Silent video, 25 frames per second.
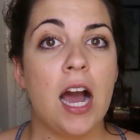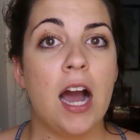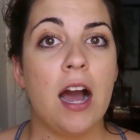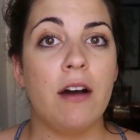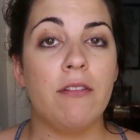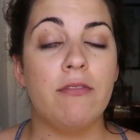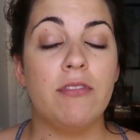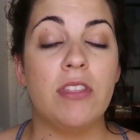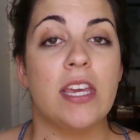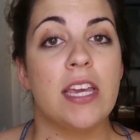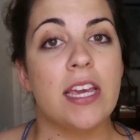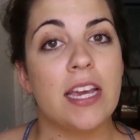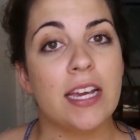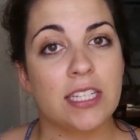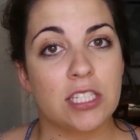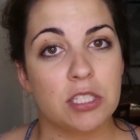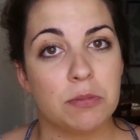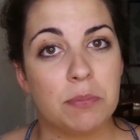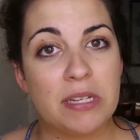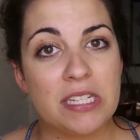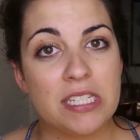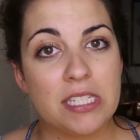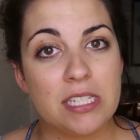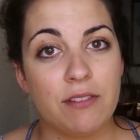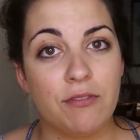of the
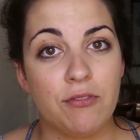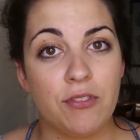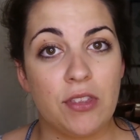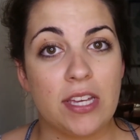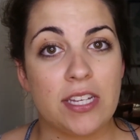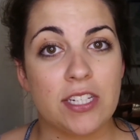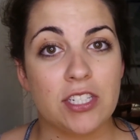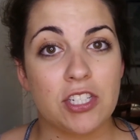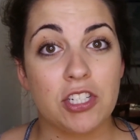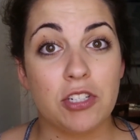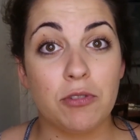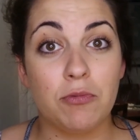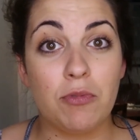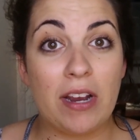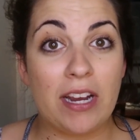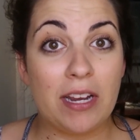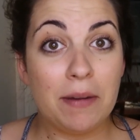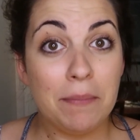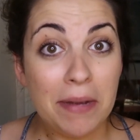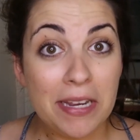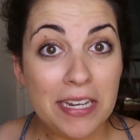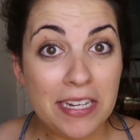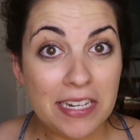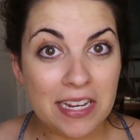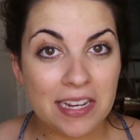expensive things she
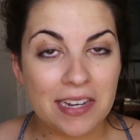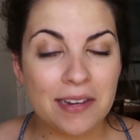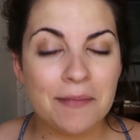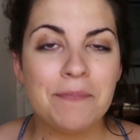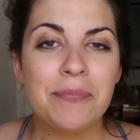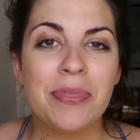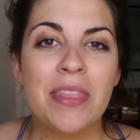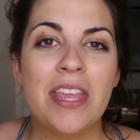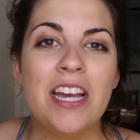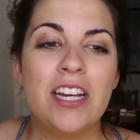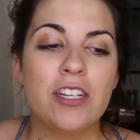recommended.